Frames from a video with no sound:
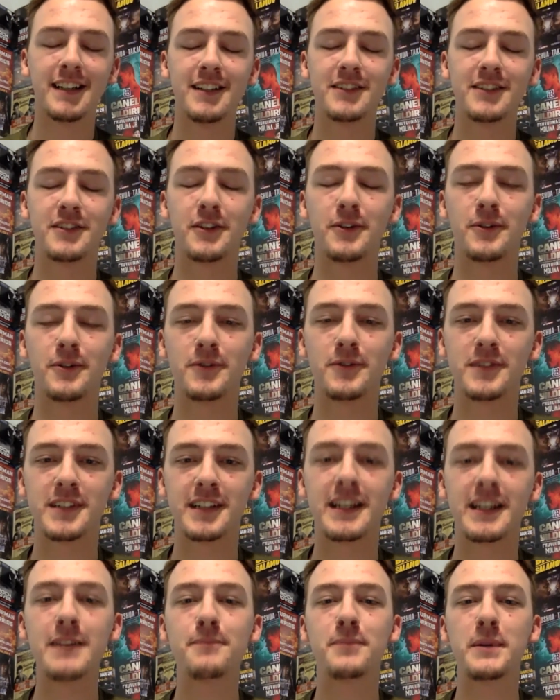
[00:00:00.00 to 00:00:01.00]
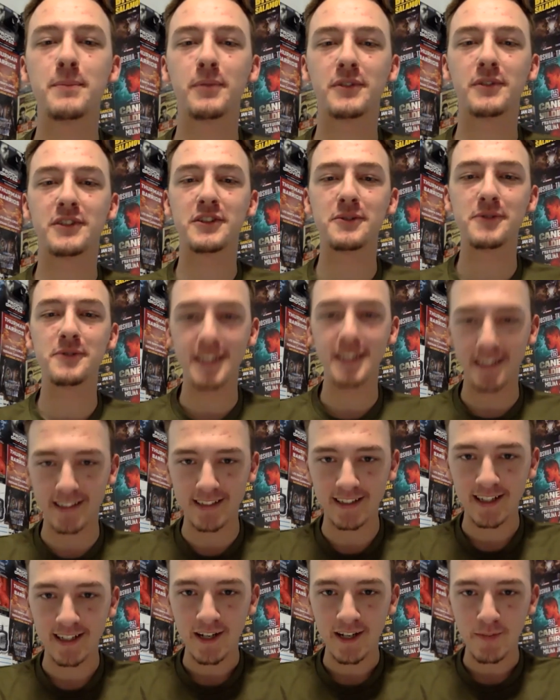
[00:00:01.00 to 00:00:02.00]
So to get people tuned
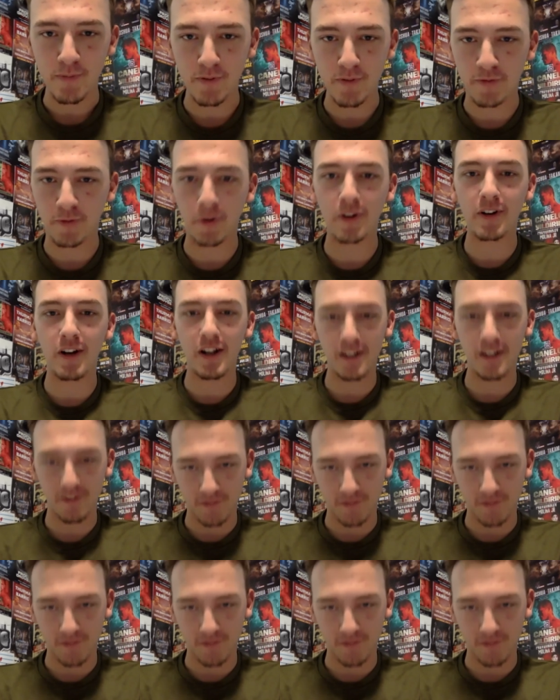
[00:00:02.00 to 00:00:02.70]
in before all